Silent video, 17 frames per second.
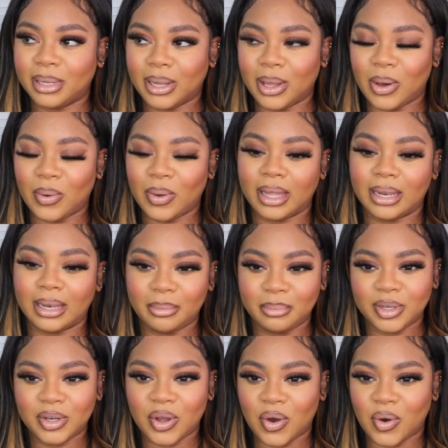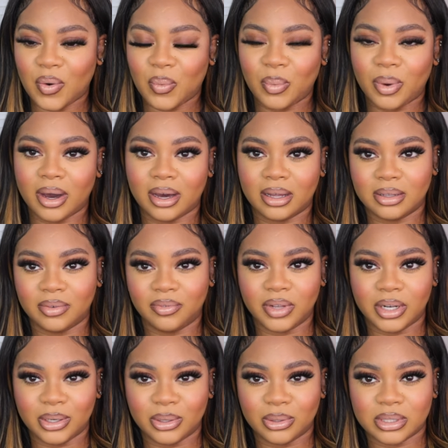below and let me know what other
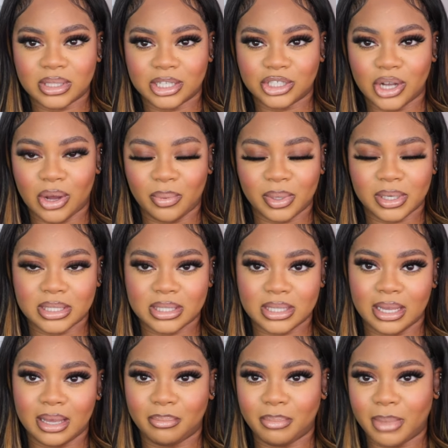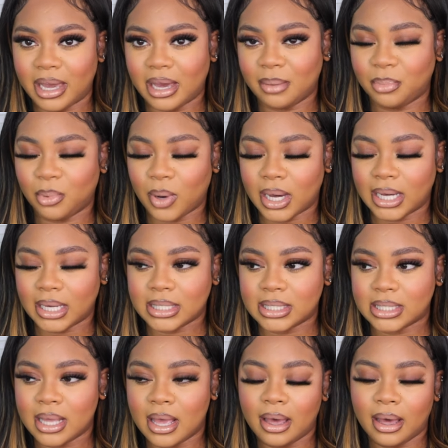videos that y'all want to see makeup
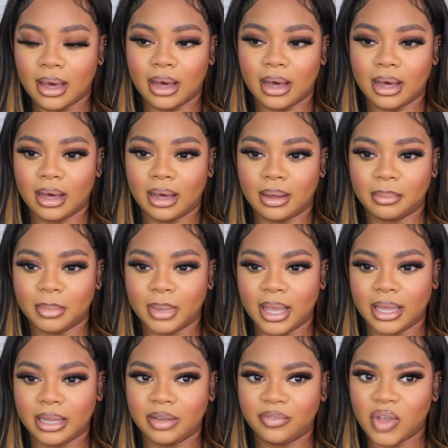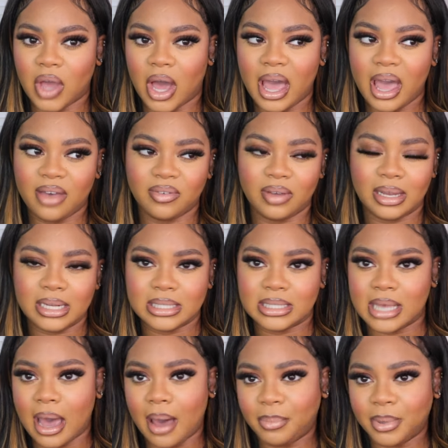wise, and if y'all have any
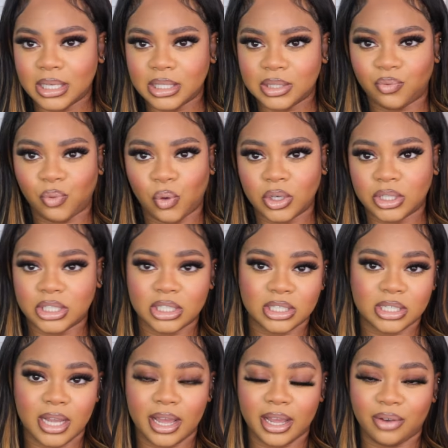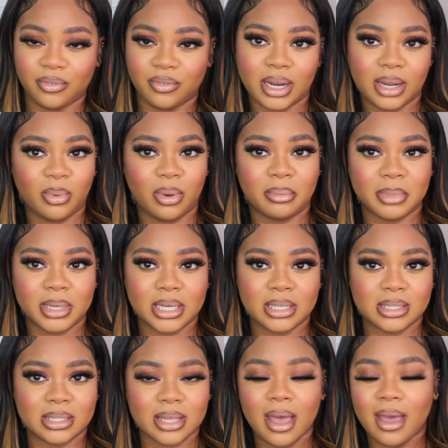topics for Chit Chat Get Ready With
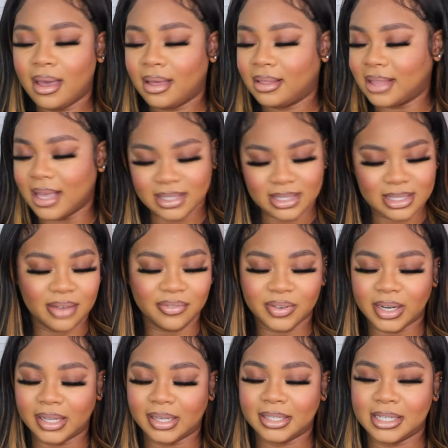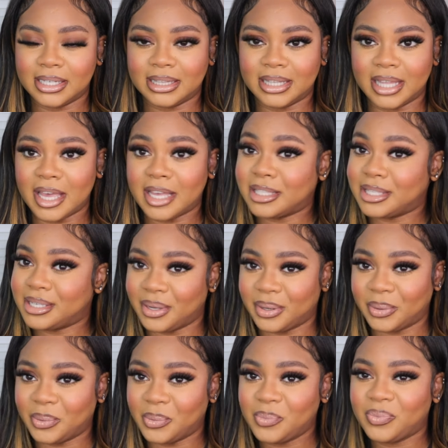Me's, that's definitely a thing
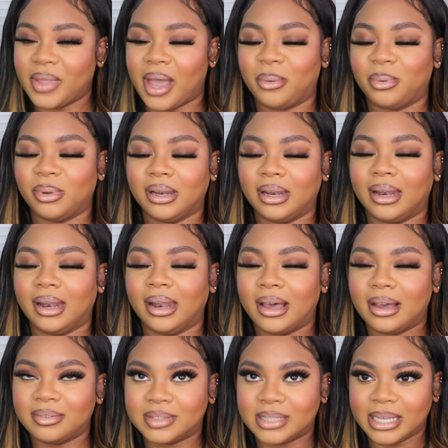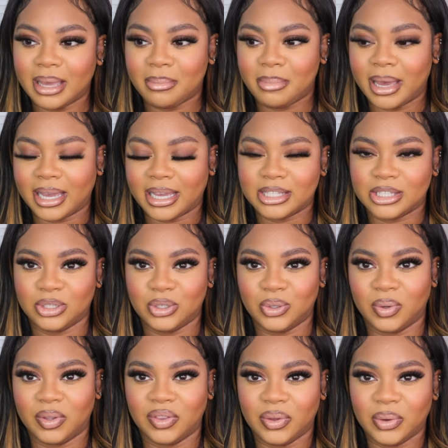too. I would love to get back into
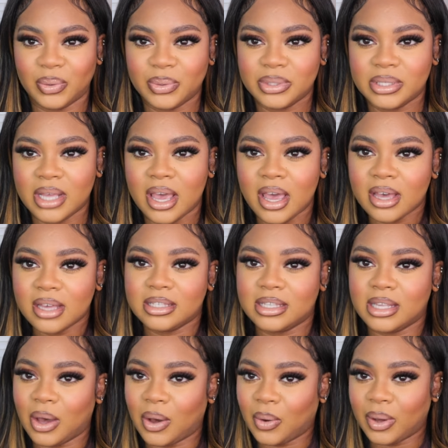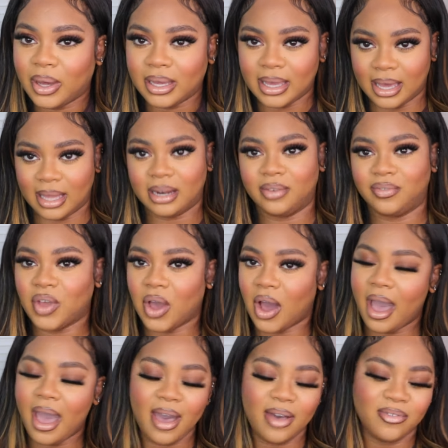doing those. So again, if y'all
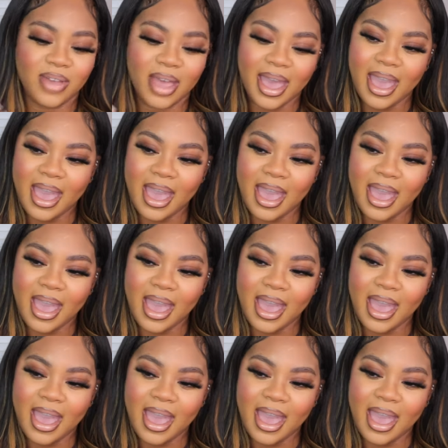have